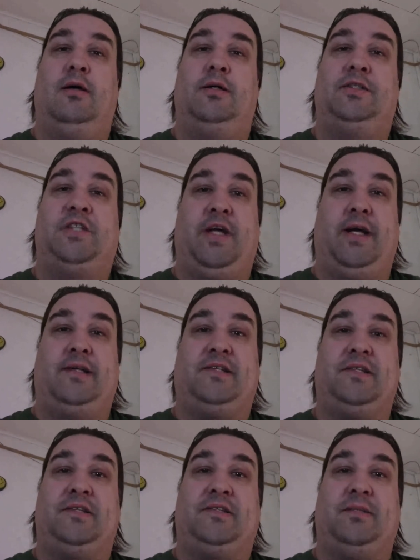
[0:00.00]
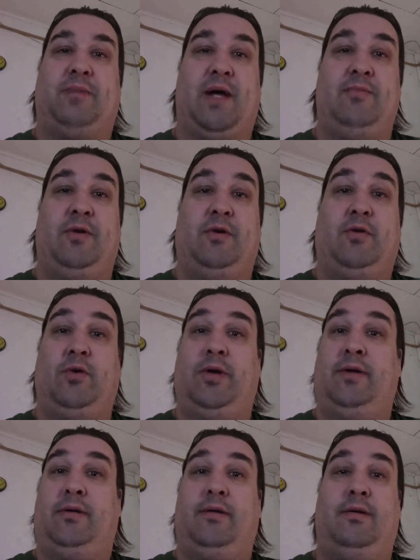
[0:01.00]
chances to buy
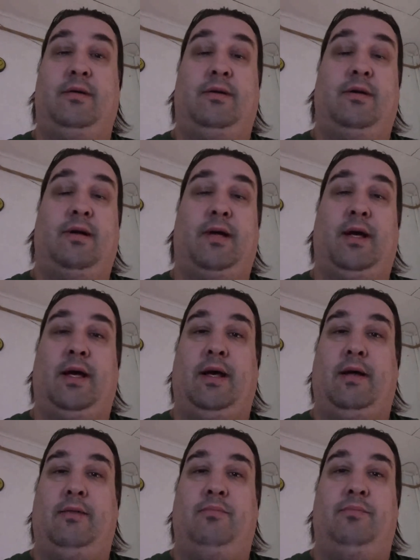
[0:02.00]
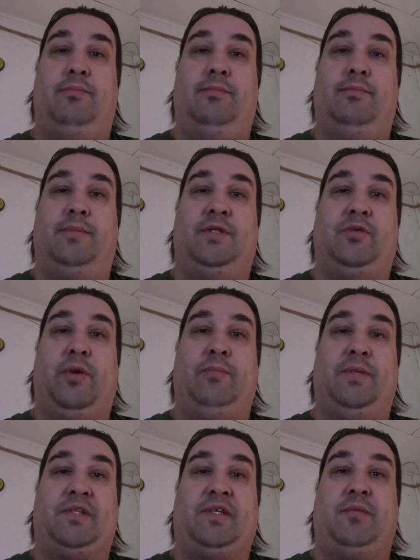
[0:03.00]
milkweed, and between
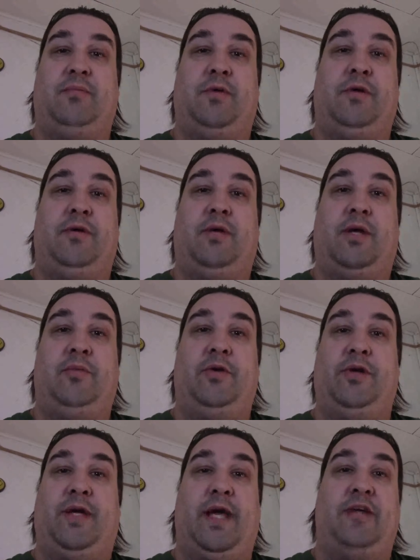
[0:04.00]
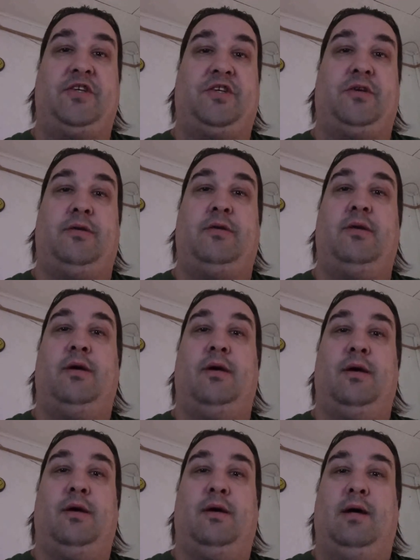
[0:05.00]
miscommunication
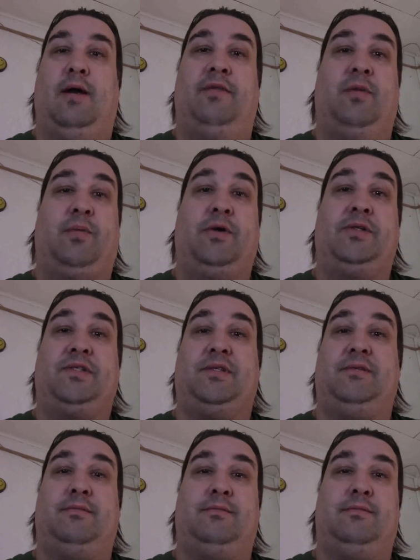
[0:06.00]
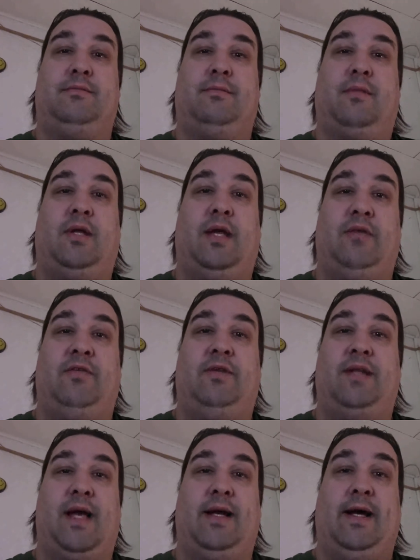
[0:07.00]
of the person
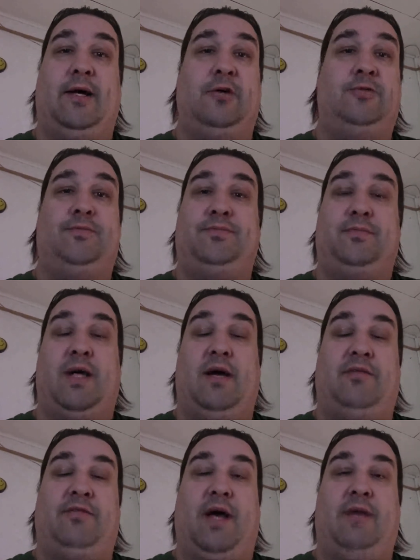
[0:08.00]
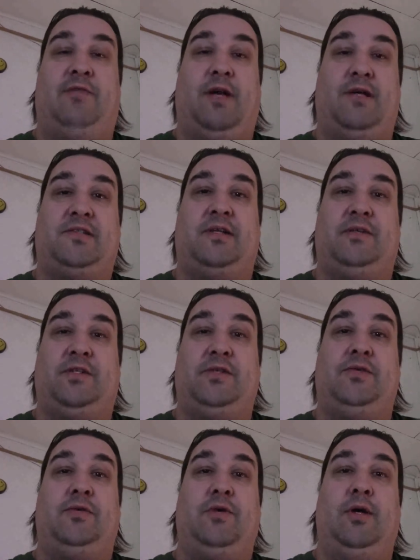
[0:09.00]
giving that out, I've, I've lost on
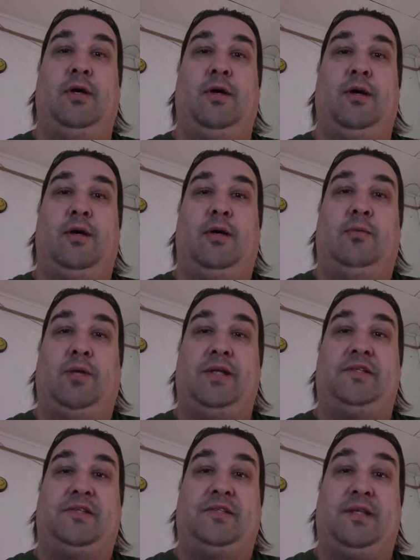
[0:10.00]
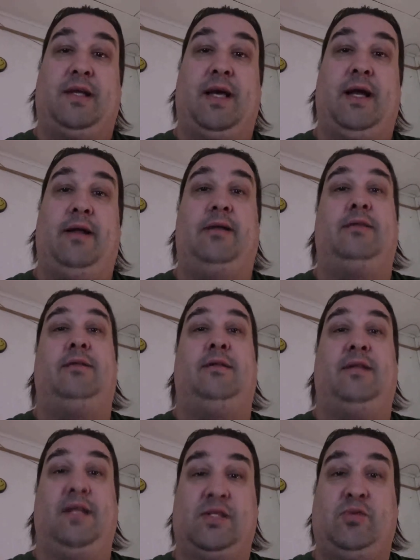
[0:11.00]
two places to get it.
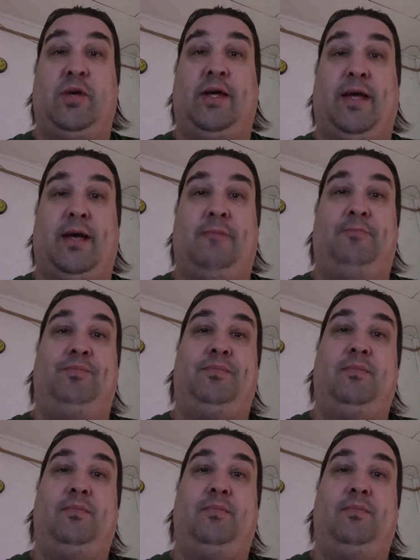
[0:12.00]
This weekend,